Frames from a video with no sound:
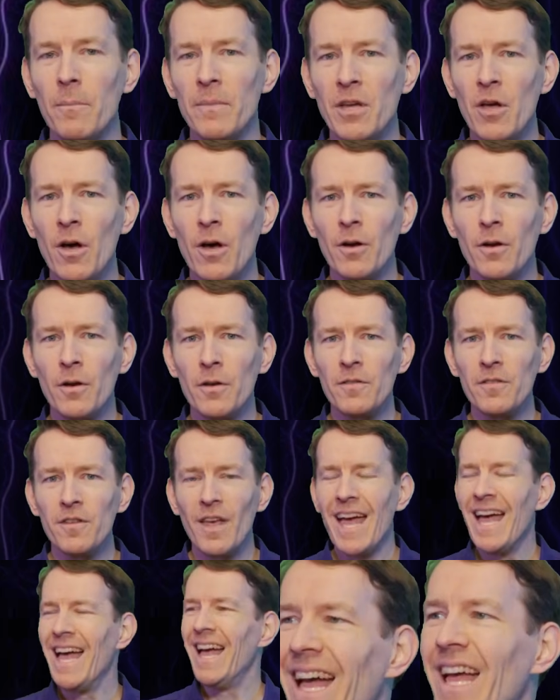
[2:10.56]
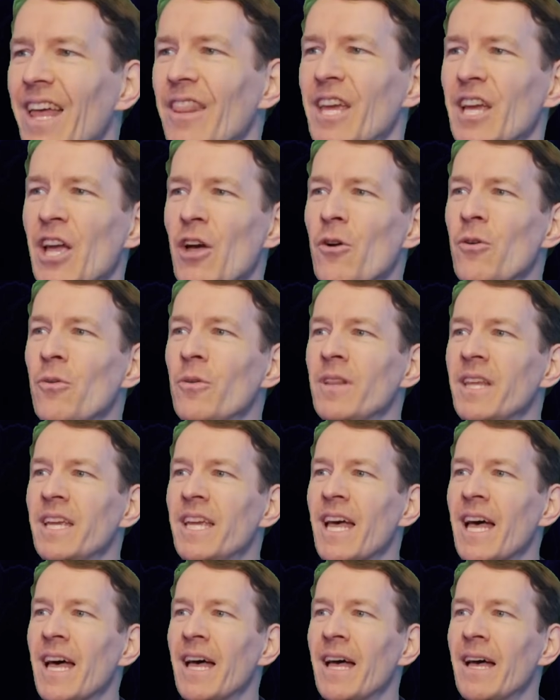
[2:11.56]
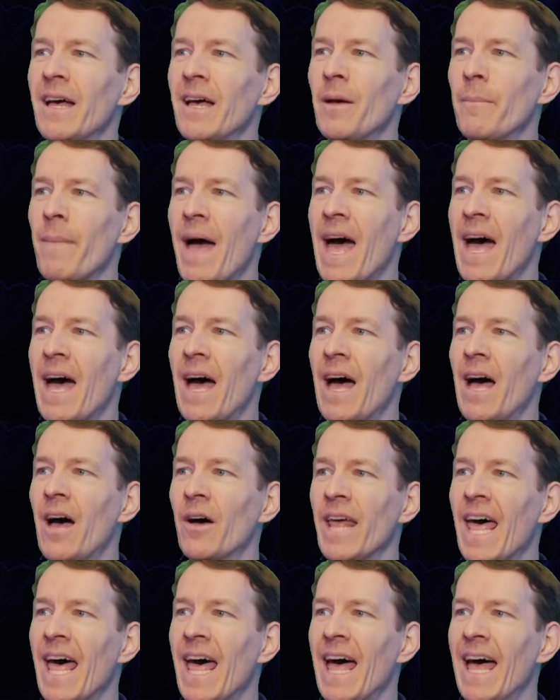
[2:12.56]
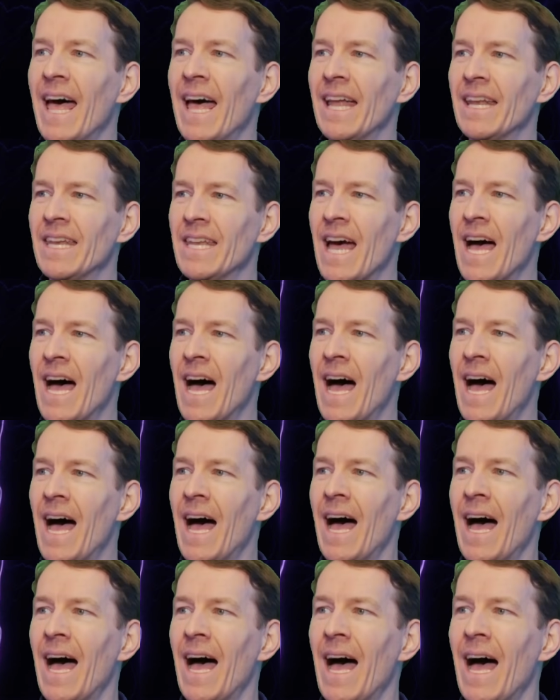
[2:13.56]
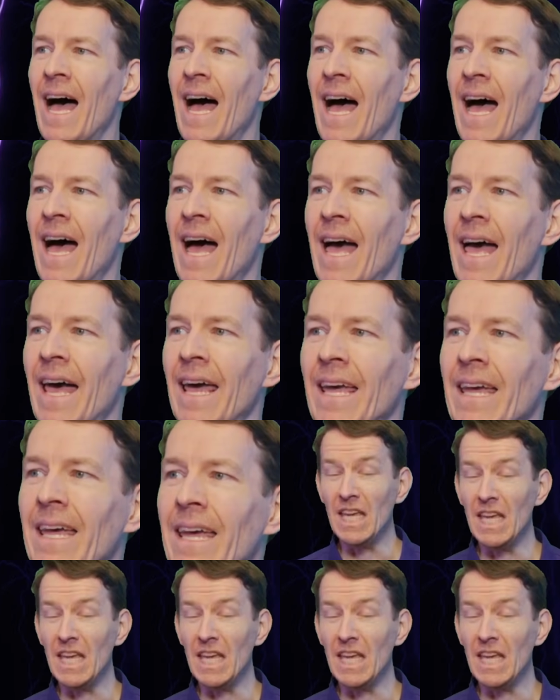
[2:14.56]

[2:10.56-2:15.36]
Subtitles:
Because they only come out at...